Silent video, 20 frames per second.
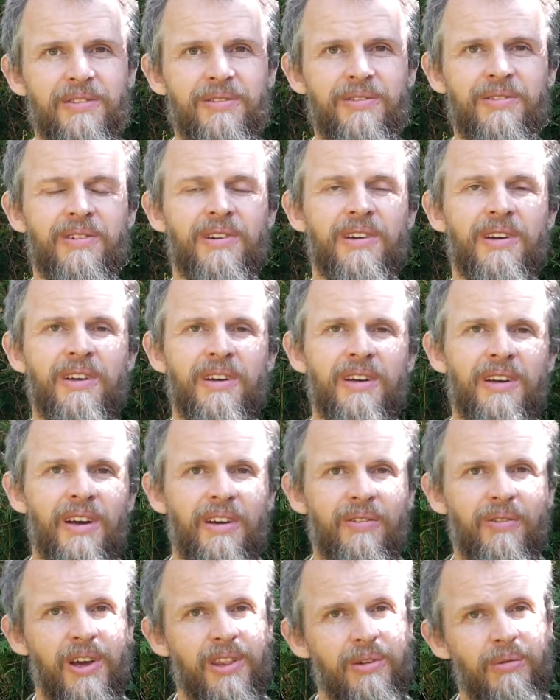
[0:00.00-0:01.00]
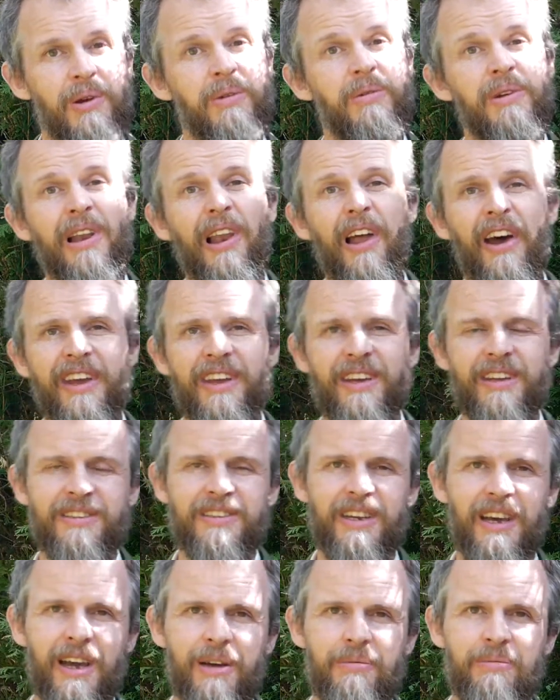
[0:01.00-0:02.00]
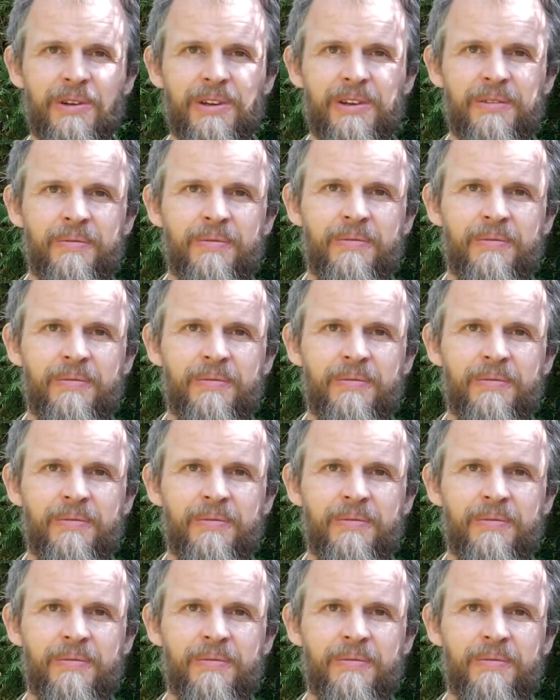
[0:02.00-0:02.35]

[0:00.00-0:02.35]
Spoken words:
of whether we would like it to happen.